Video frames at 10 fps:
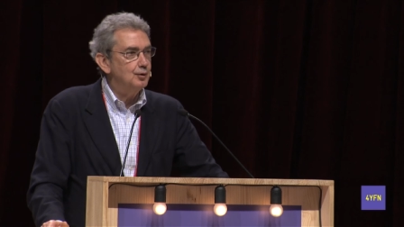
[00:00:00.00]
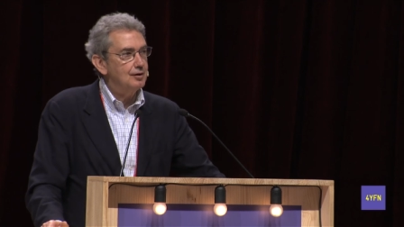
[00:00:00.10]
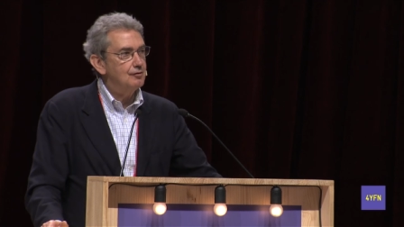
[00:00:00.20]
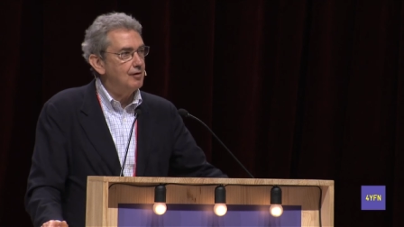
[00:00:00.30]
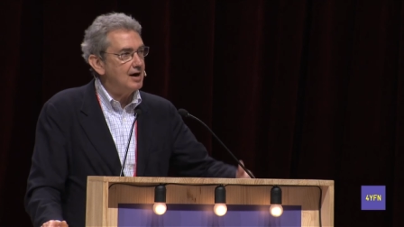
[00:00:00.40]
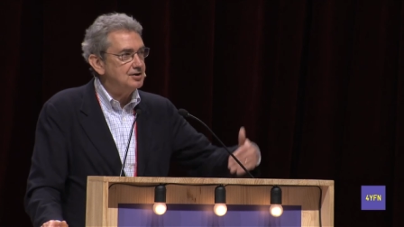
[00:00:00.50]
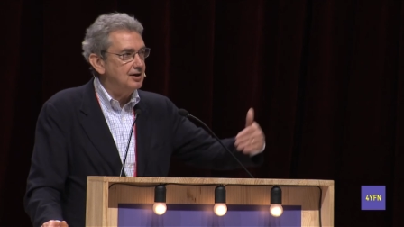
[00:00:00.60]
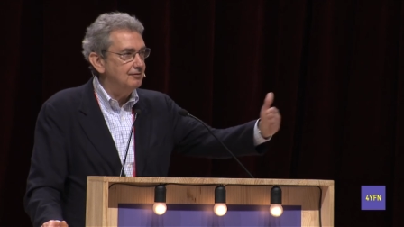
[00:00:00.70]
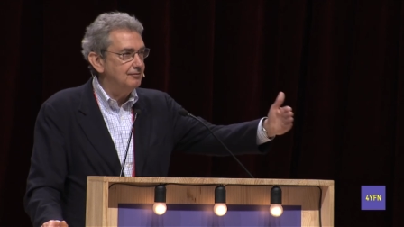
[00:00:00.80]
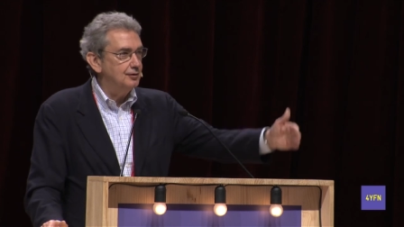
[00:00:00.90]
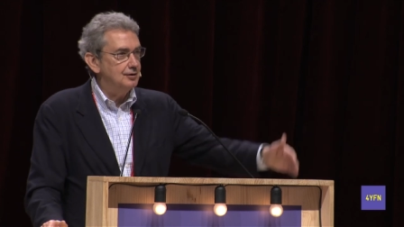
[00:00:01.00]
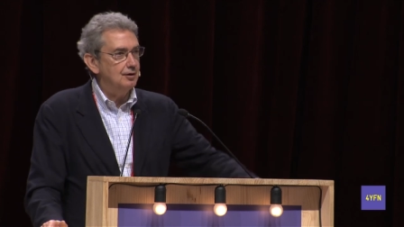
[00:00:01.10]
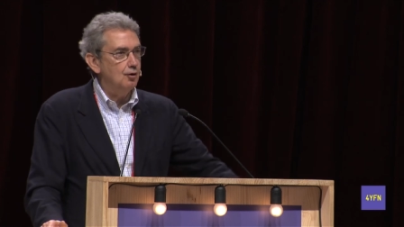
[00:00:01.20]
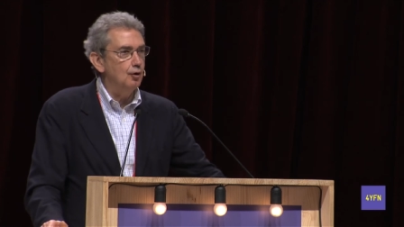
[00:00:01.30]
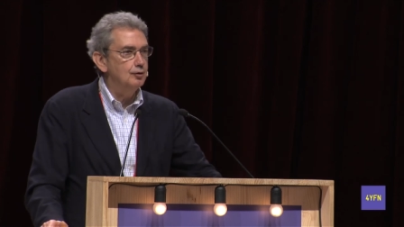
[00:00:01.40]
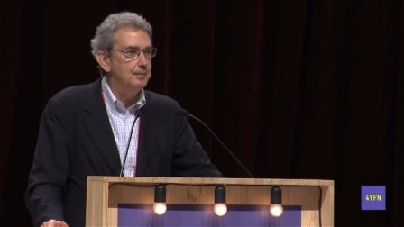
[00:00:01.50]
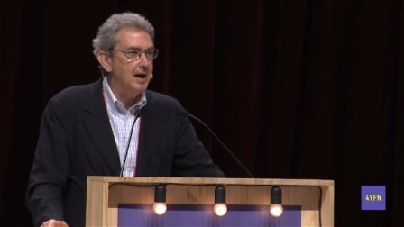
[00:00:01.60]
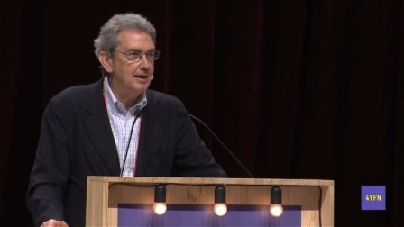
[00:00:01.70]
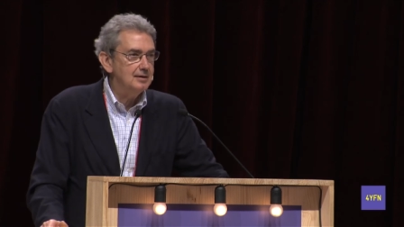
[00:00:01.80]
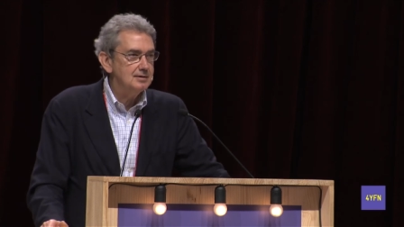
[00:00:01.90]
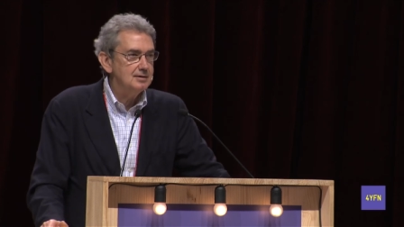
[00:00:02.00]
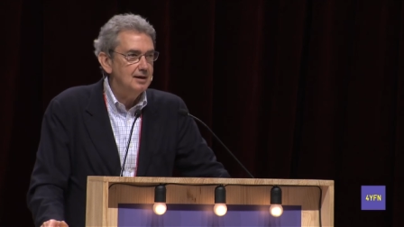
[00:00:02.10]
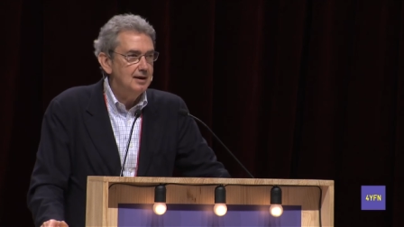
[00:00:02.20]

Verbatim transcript: were rushing for the gold mines.